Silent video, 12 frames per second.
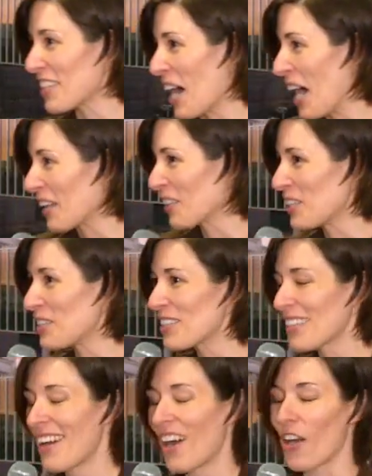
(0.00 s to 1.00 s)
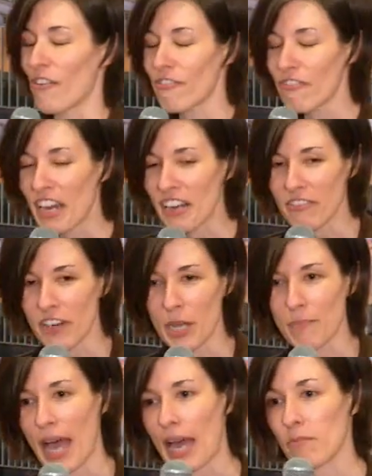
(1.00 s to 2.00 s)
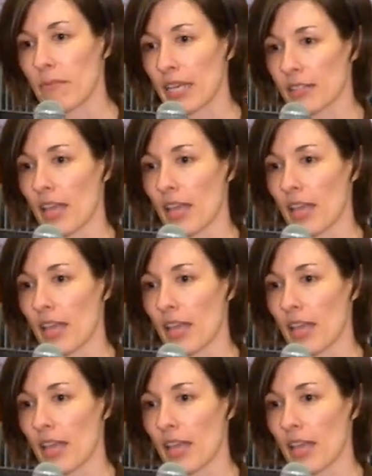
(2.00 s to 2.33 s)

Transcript: and islands are a very, very bad mix.